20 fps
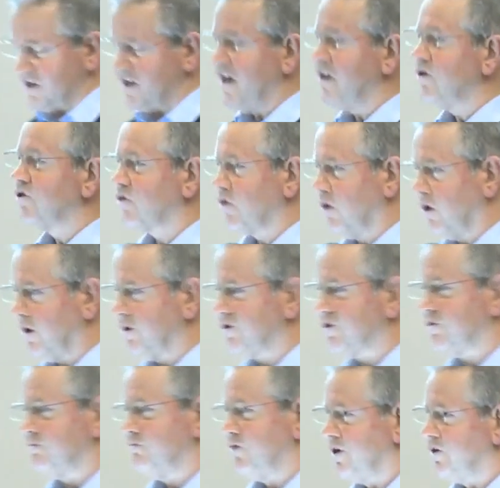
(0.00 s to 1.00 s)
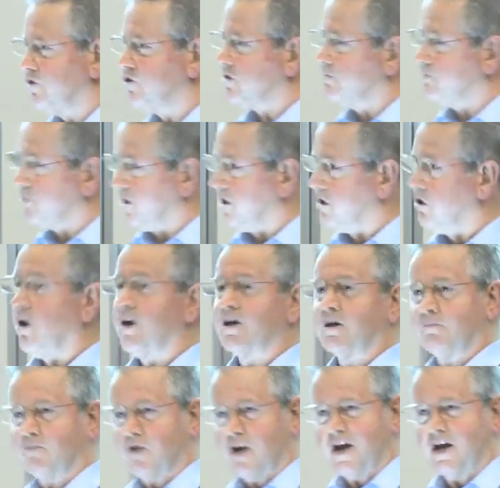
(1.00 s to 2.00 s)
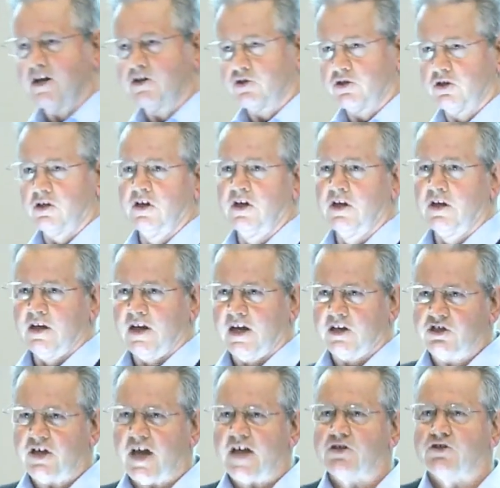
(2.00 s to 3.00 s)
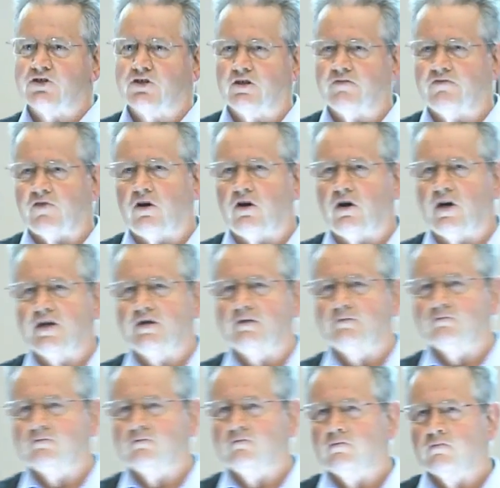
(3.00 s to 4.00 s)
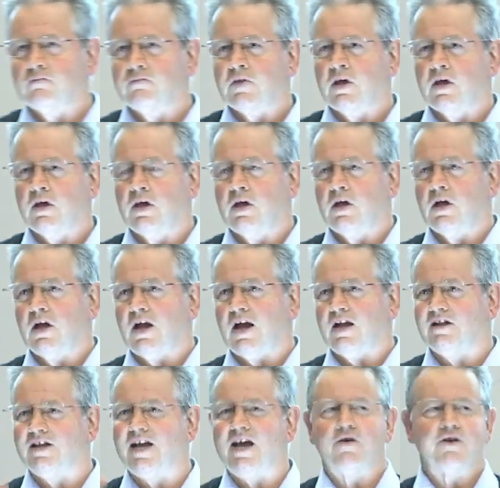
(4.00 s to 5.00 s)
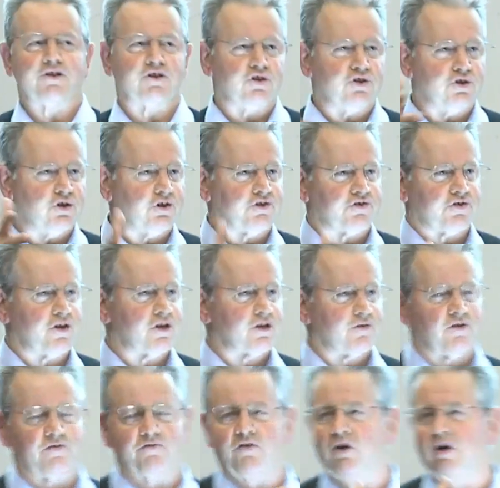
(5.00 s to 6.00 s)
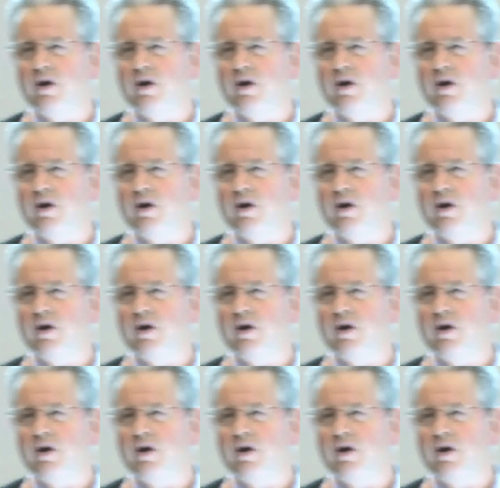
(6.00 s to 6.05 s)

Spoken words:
to be in Christ means to be like a branch attached to the vine, allowing the nutrient of the